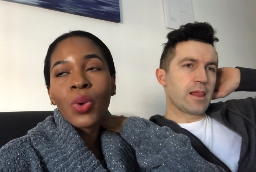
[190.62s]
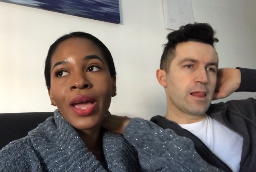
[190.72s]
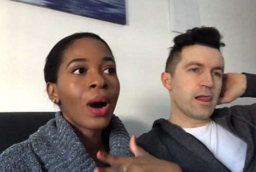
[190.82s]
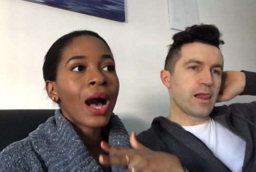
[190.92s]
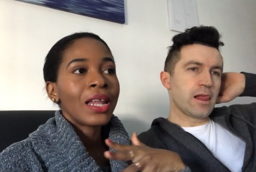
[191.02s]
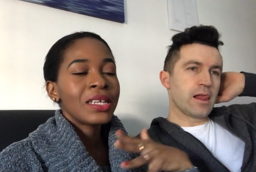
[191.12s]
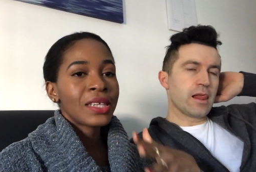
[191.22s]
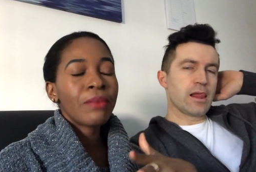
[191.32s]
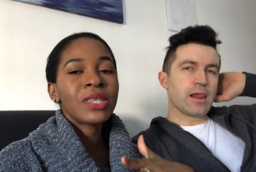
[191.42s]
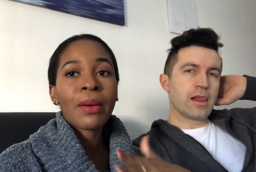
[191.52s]
Speaker 1: why at the
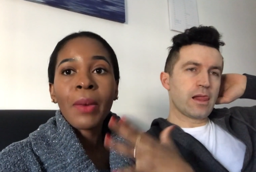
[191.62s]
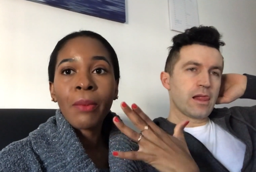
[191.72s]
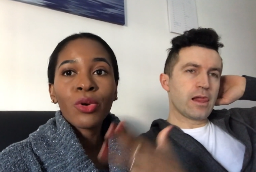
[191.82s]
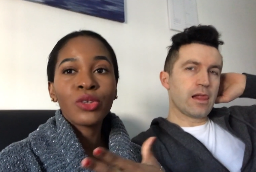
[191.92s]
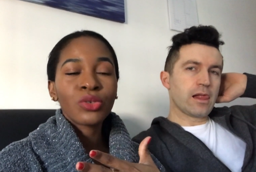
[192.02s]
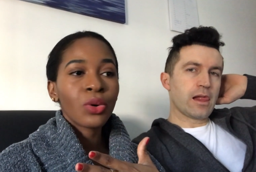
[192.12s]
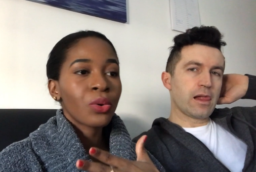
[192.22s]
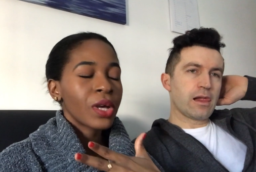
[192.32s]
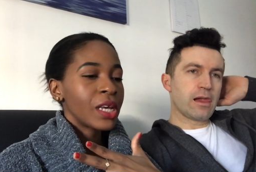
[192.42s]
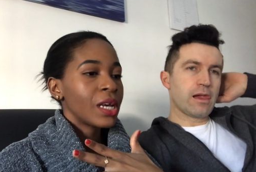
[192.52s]
same time I'm going to
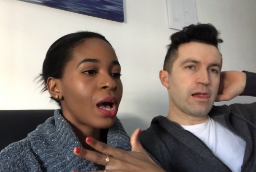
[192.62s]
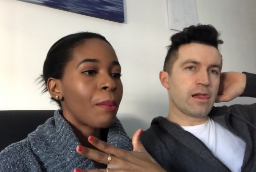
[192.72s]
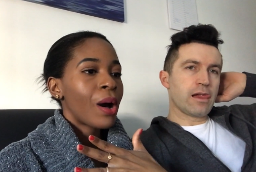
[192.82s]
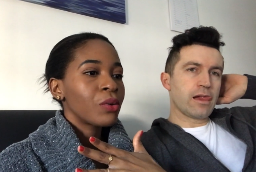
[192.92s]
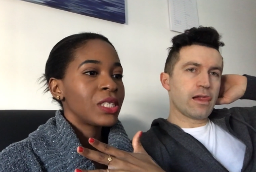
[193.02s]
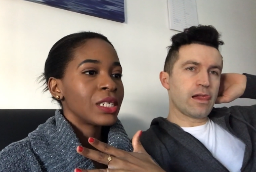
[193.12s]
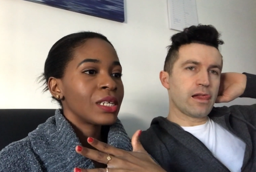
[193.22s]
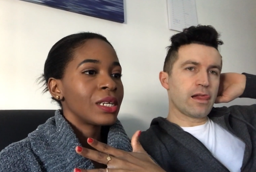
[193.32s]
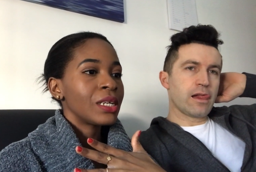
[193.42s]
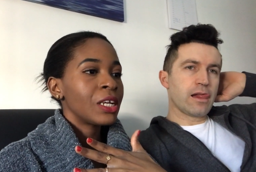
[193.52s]
talk uh, about
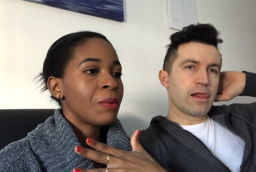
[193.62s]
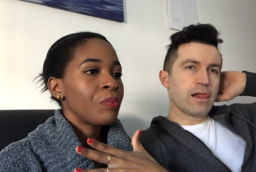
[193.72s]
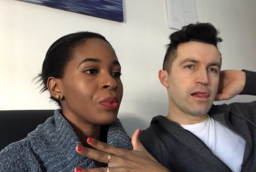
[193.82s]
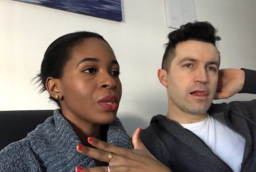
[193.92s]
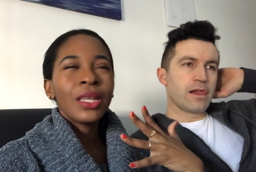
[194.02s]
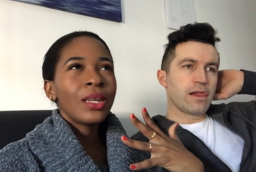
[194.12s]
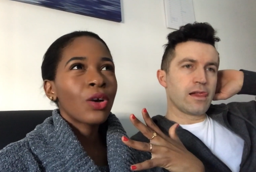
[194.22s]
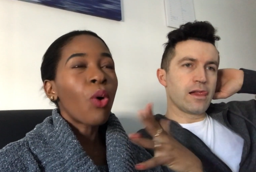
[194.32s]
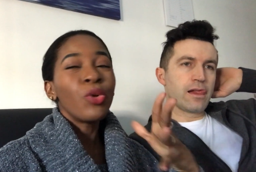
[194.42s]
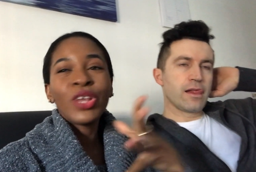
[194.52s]
uh, in
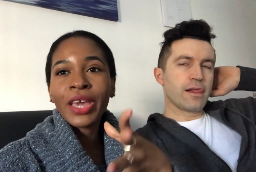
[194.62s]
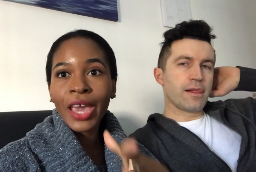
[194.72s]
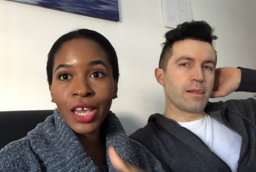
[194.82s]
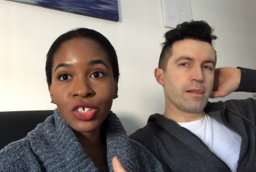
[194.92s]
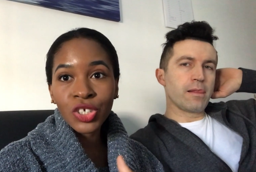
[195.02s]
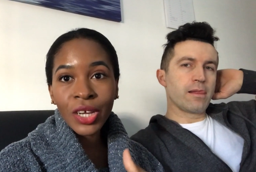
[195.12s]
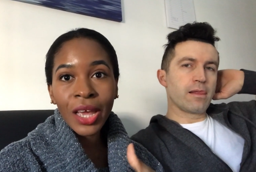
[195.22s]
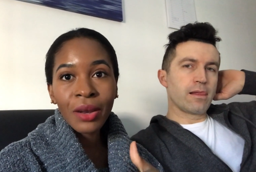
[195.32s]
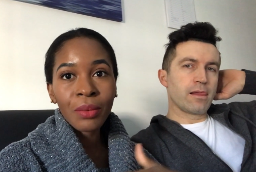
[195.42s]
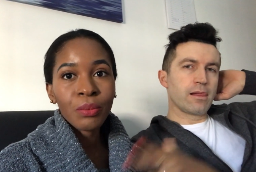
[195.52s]

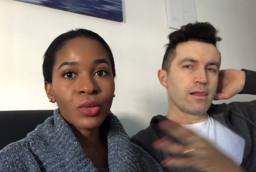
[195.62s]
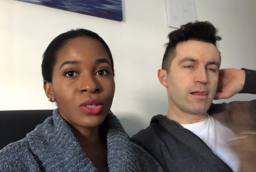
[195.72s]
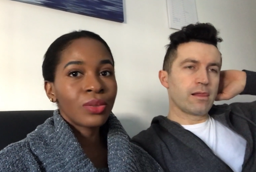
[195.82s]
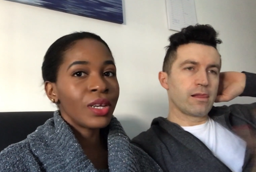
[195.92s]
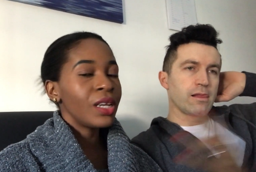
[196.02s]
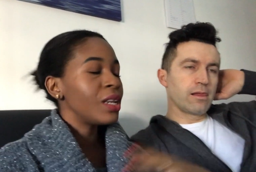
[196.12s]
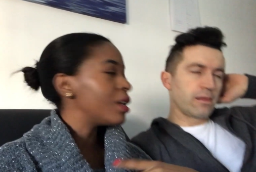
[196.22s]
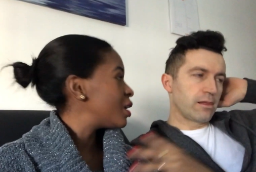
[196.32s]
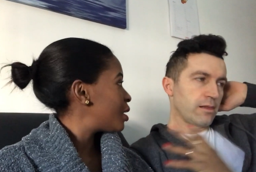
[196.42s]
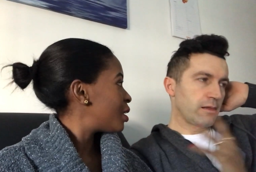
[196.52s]
communication between
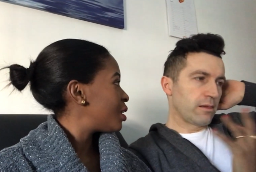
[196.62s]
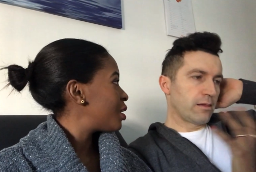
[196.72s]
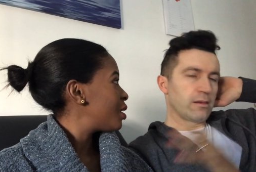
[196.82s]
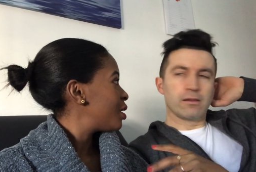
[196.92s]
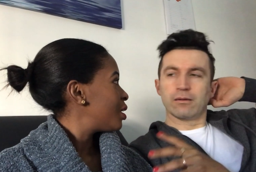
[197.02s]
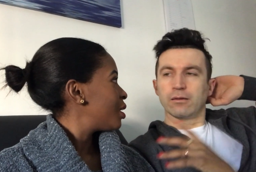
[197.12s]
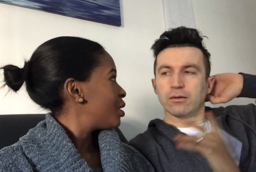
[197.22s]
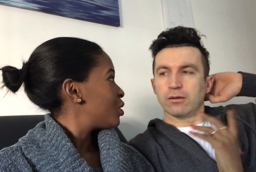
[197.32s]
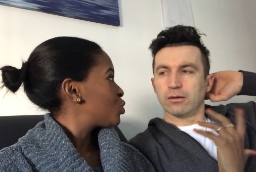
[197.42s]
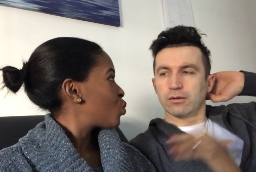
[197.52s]
uh,
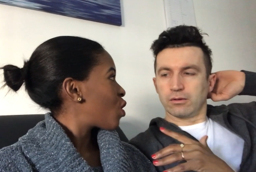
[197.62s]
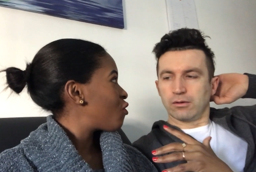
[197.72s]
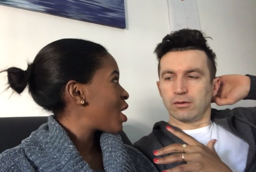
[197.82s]
two of